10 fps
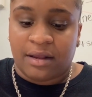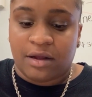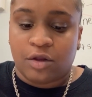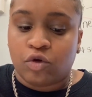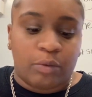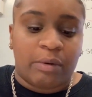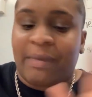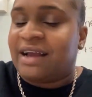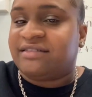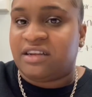
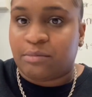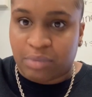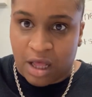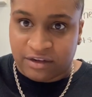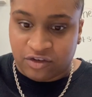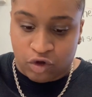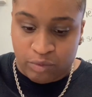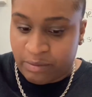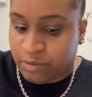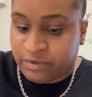chlorpromazine blocks
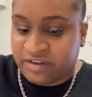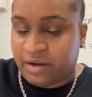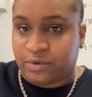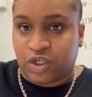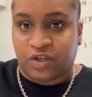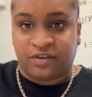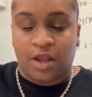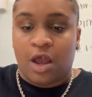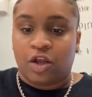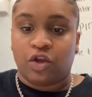dopamine receptors.
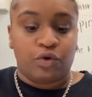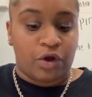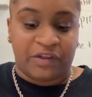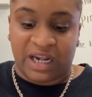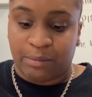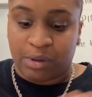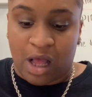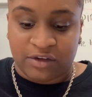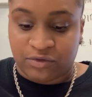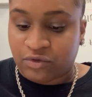You know that it
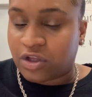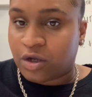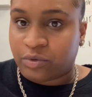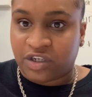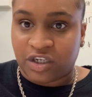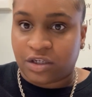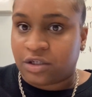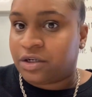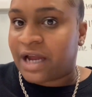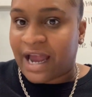blocks the
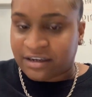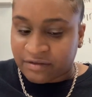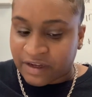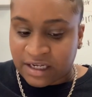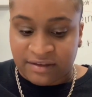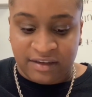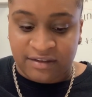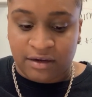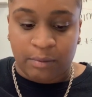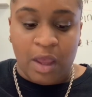reticular activating
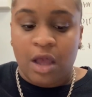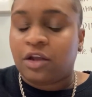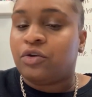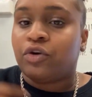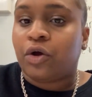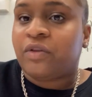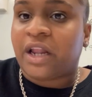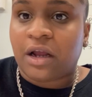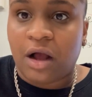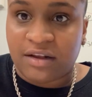system. You know that
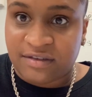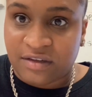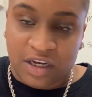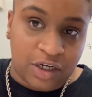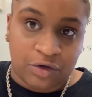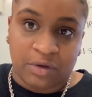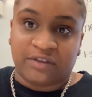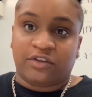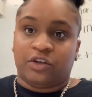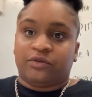it causes an
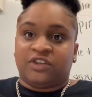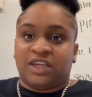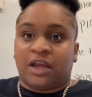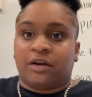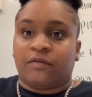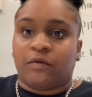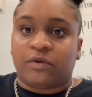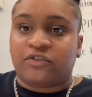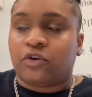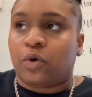increased QT interval.
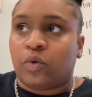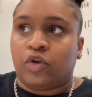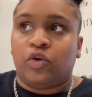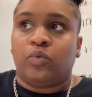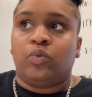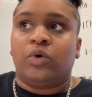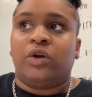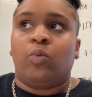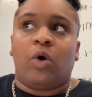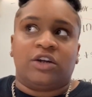So you
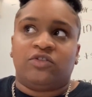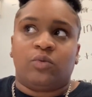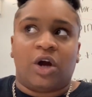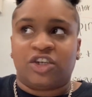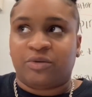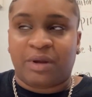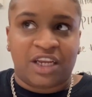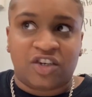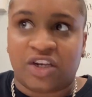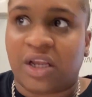would want to watch a
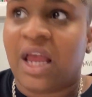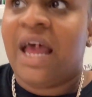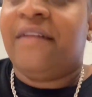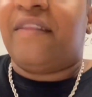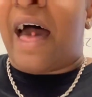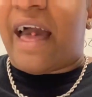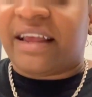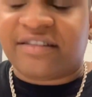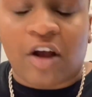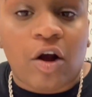patient that
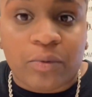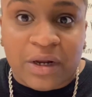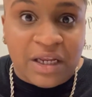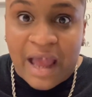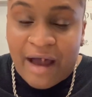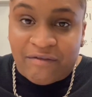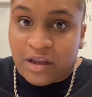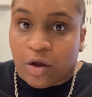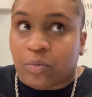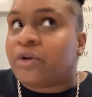is already having
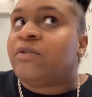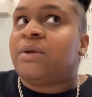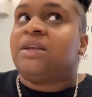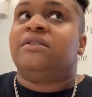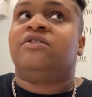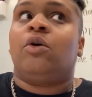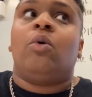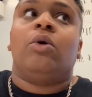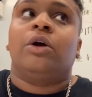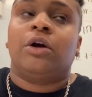arrhythmias
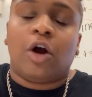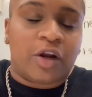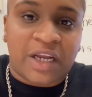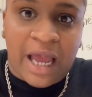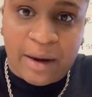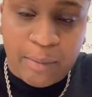or cardiac